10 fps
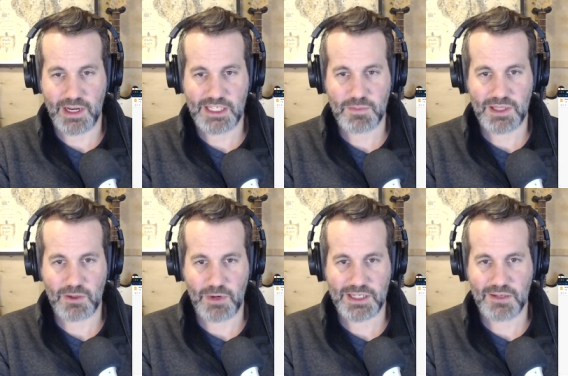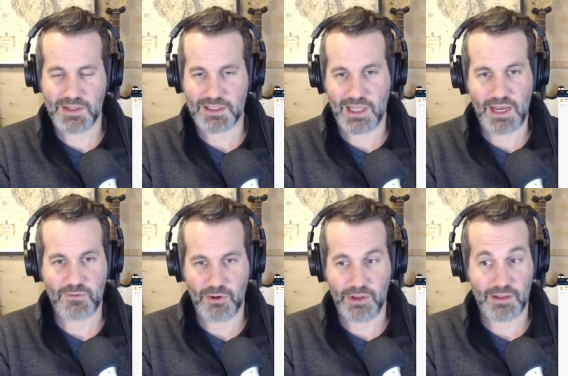He spent the rest of his
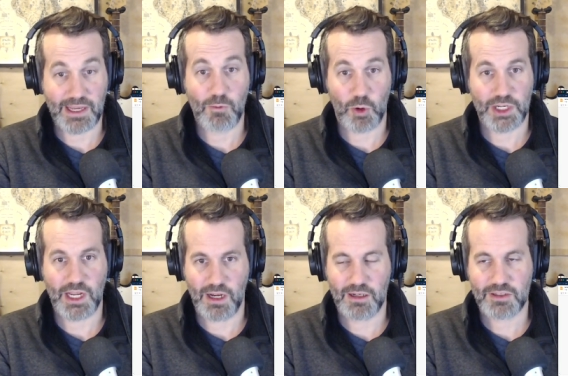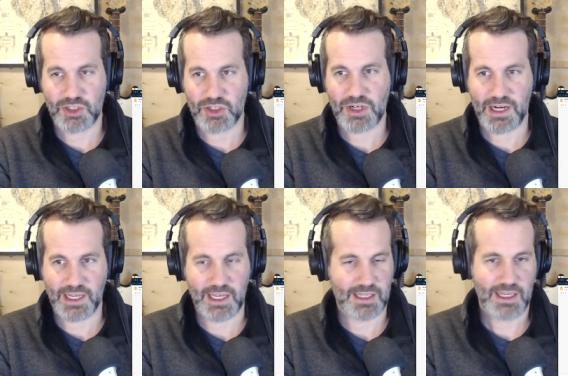life really like working to try to
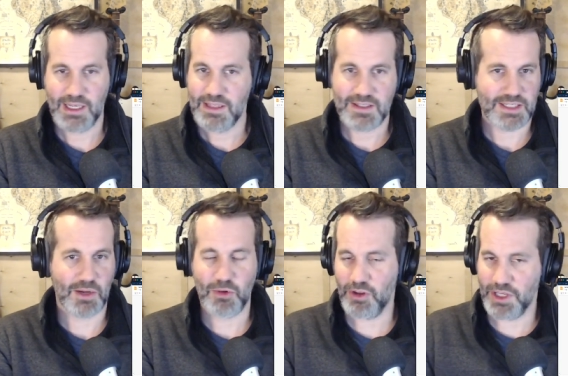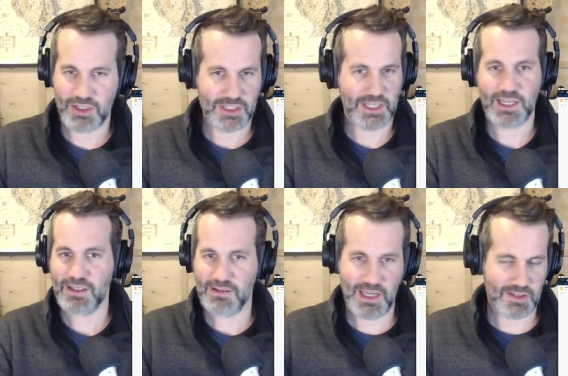get the Silmarillion just like
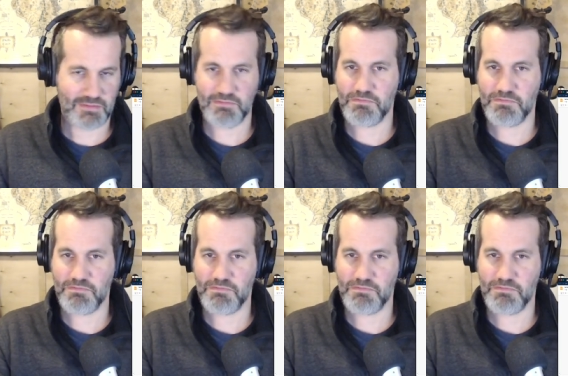as